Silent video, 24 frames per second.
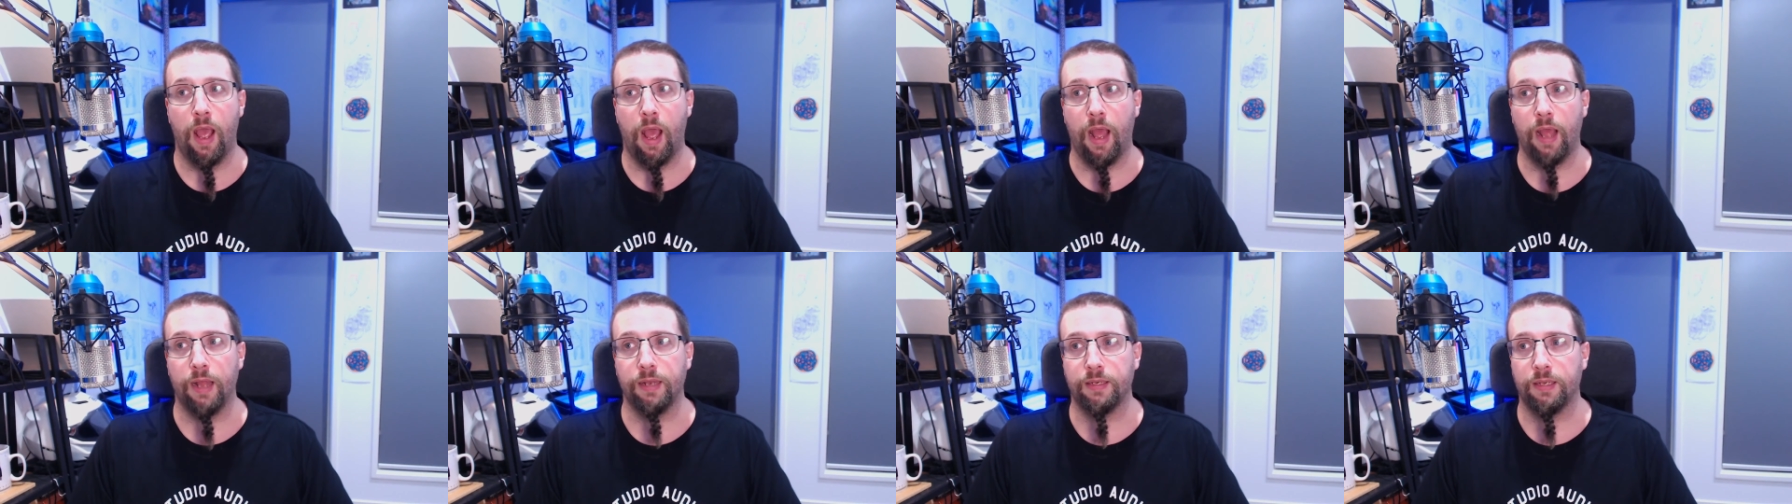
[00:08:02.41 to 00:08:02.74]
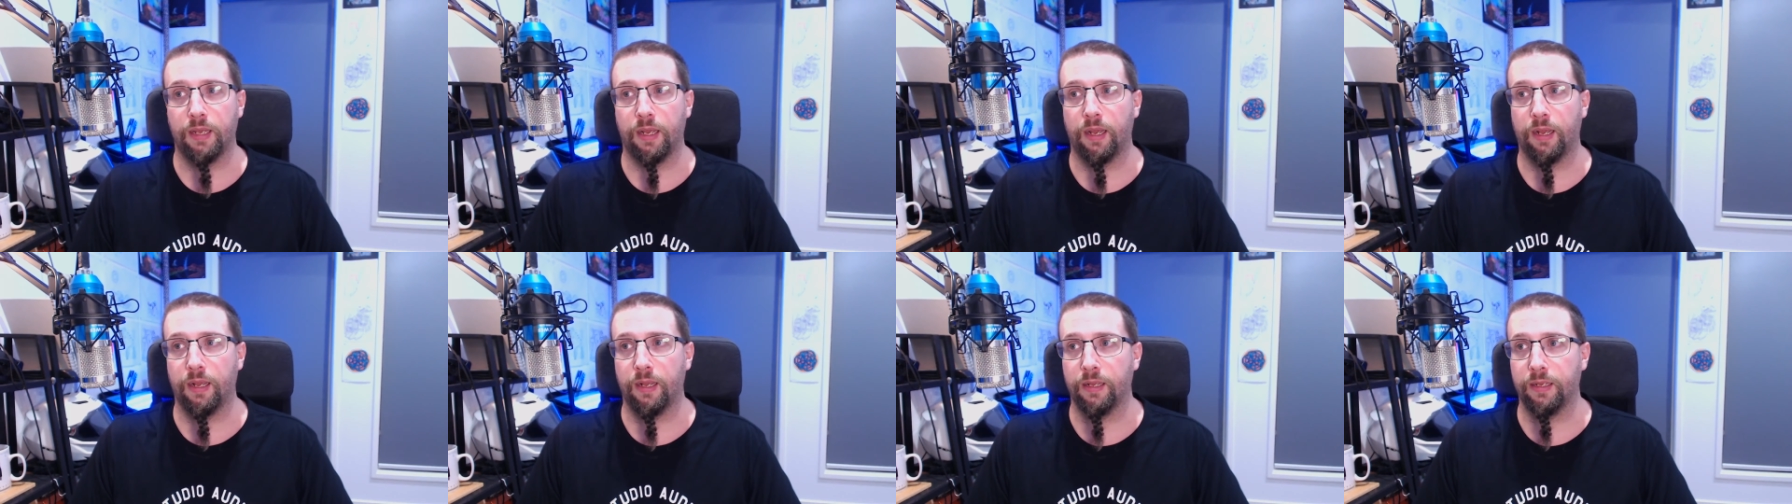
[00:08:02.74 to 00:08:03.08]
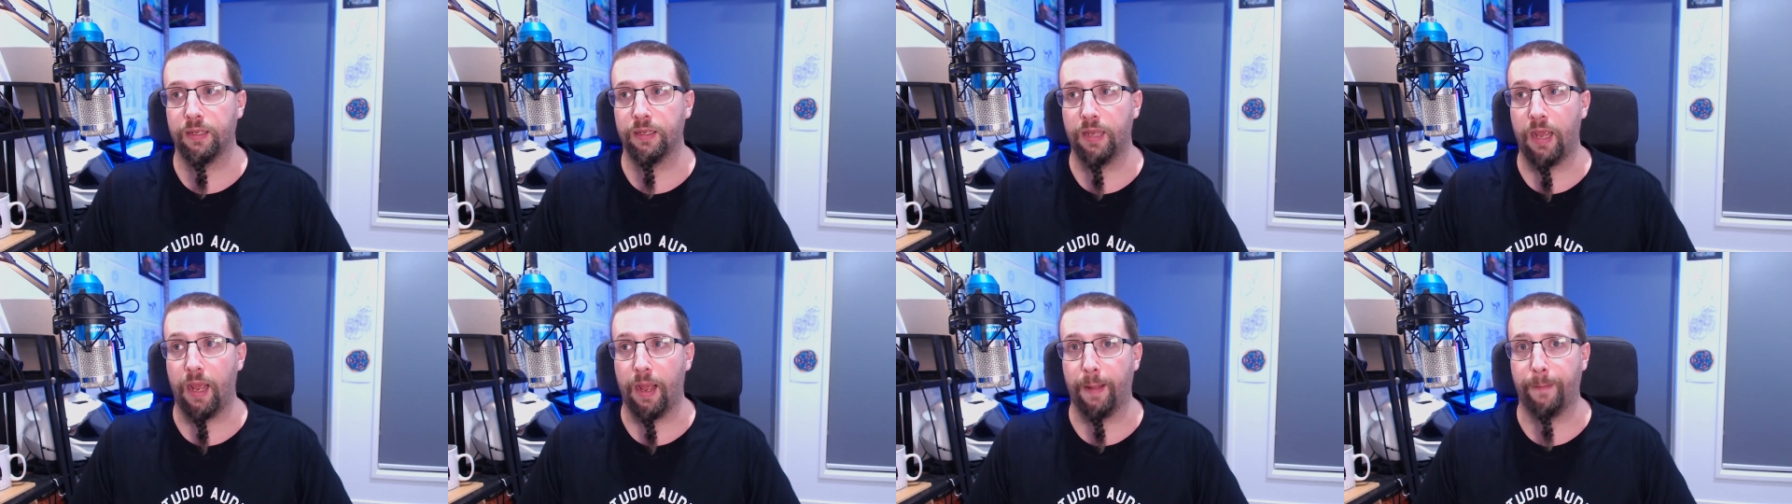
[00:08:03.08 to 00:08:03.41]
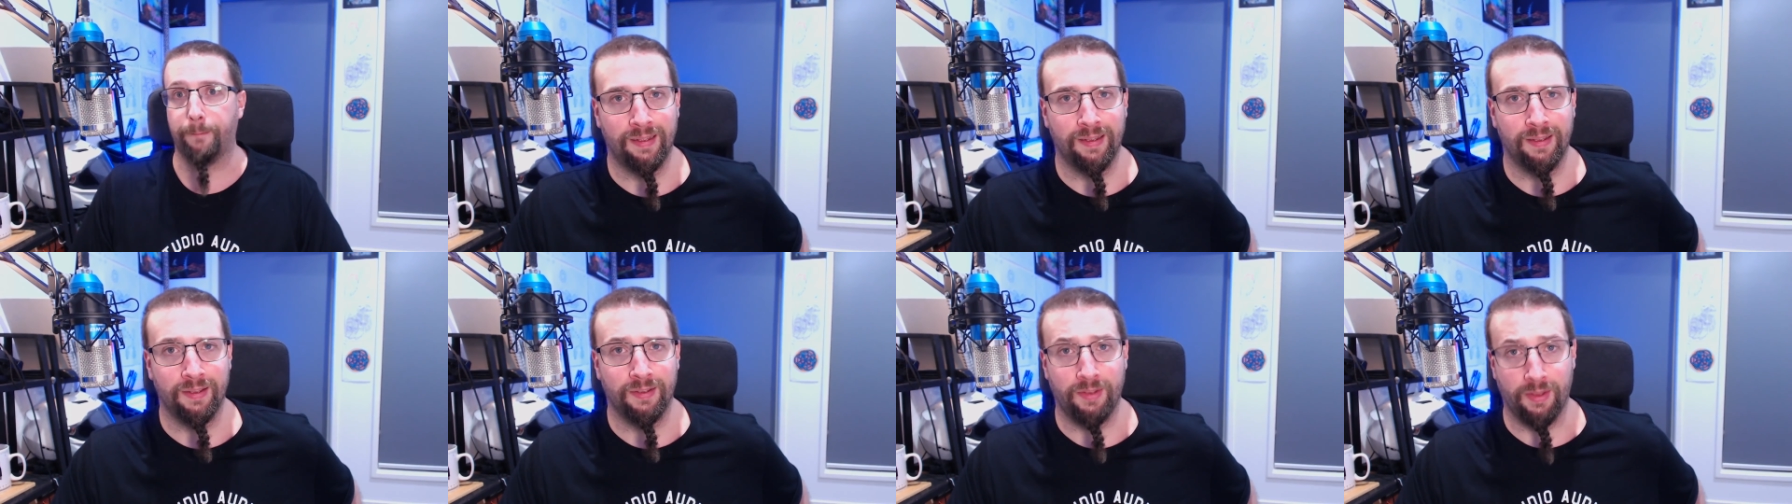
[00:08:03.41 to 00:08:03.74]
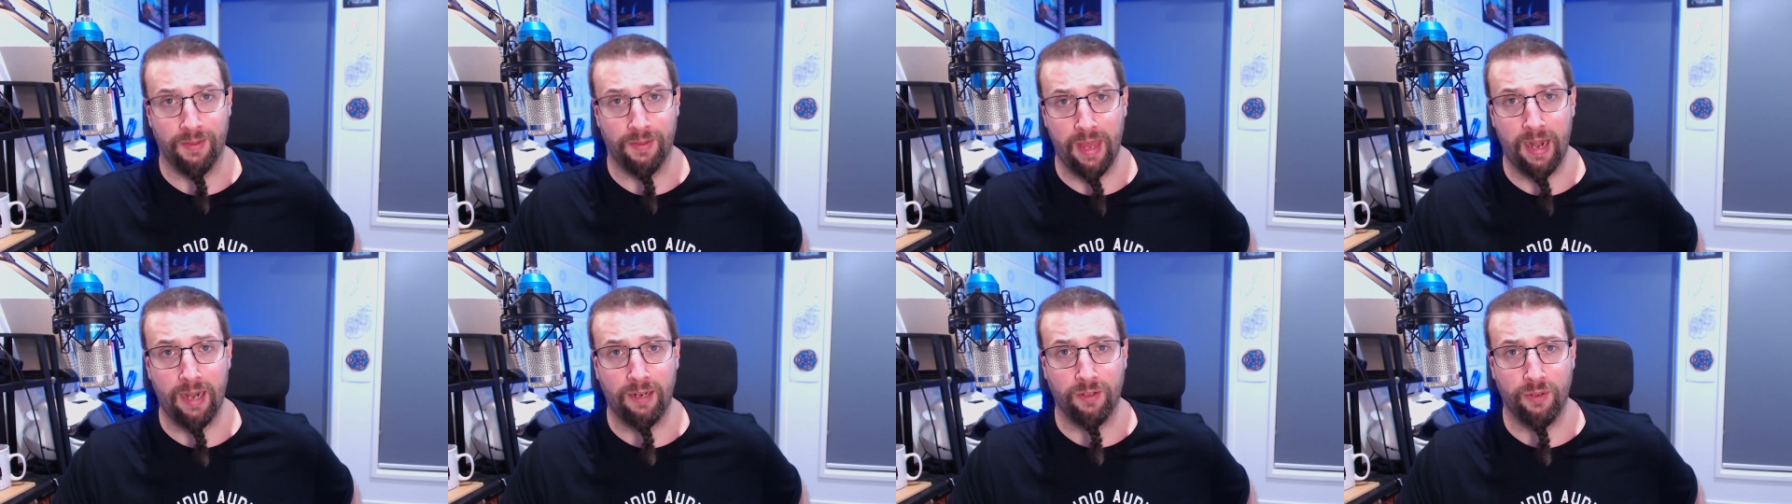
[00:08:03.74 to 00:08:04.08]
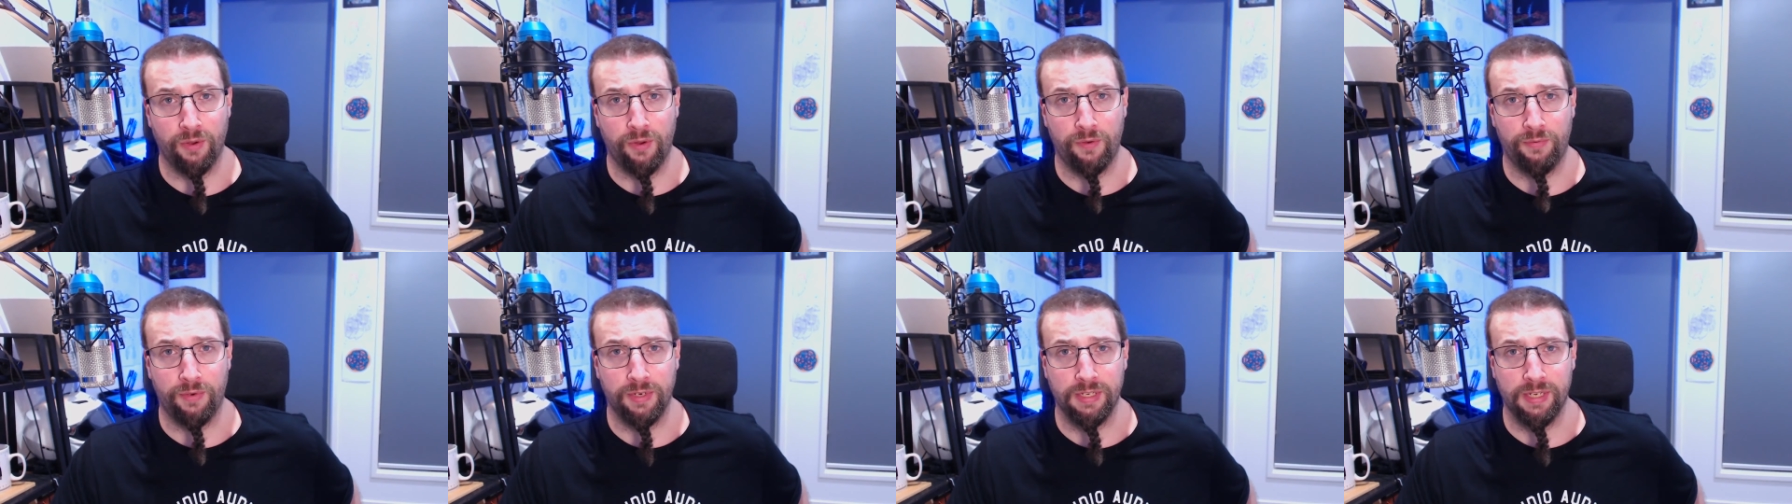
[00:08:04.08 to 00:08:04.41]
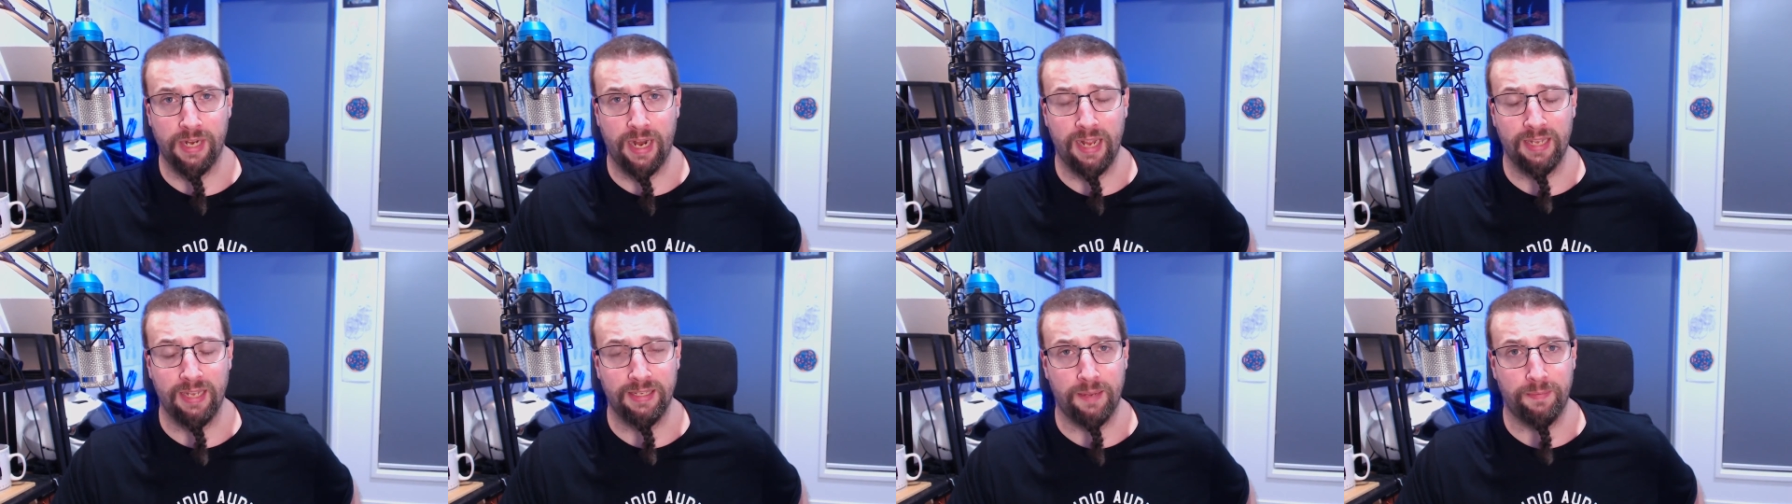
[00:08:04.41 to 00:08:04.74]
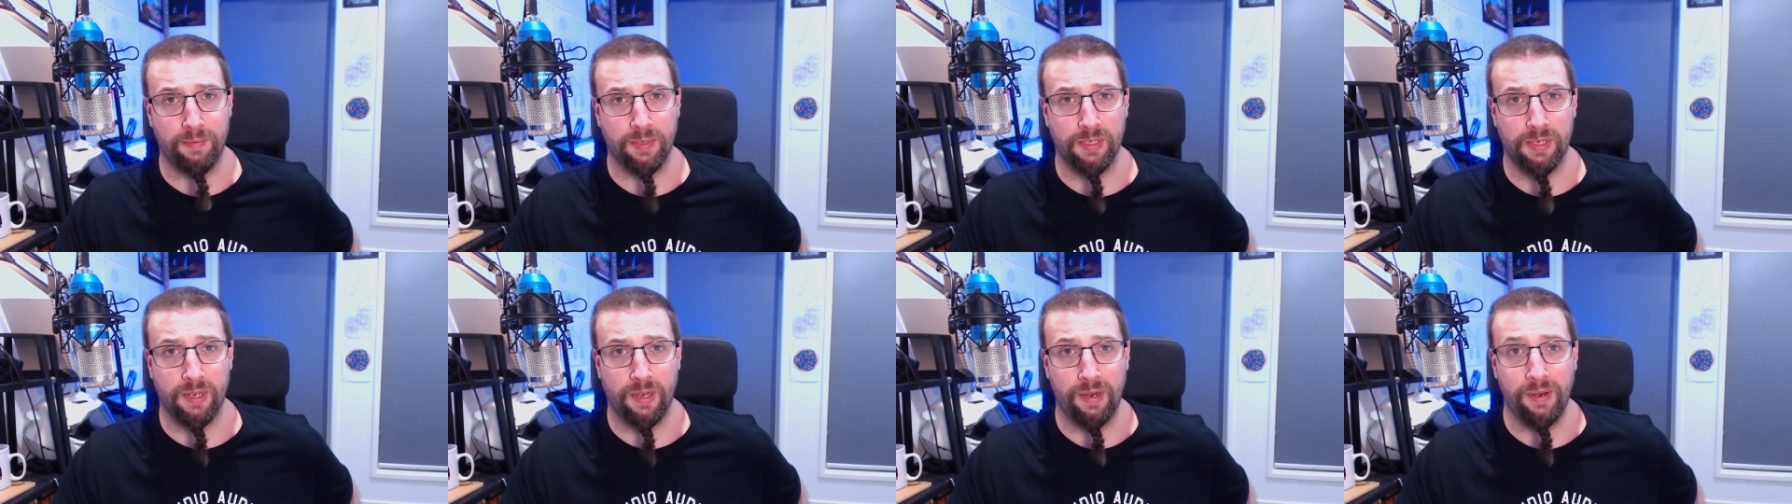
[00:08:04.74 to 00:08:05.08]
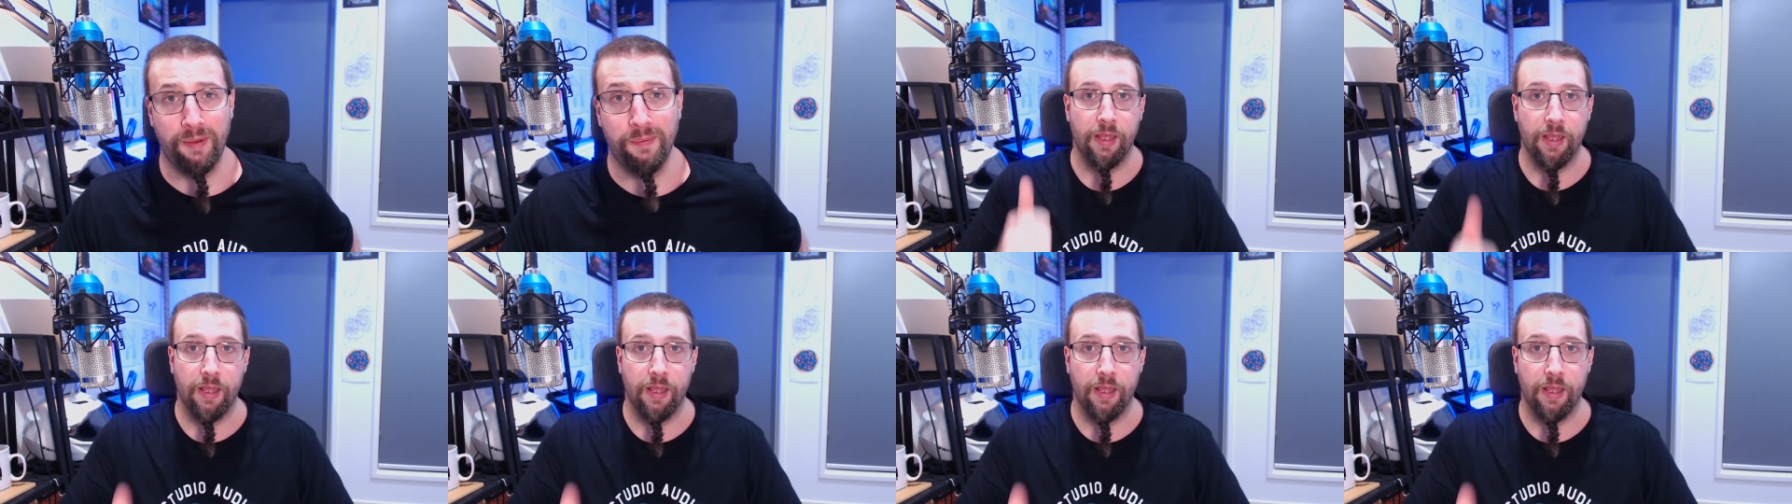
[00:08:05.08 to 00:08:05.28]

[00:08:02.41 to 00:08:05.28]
And uh, yeah, so that'll do it for today's episode.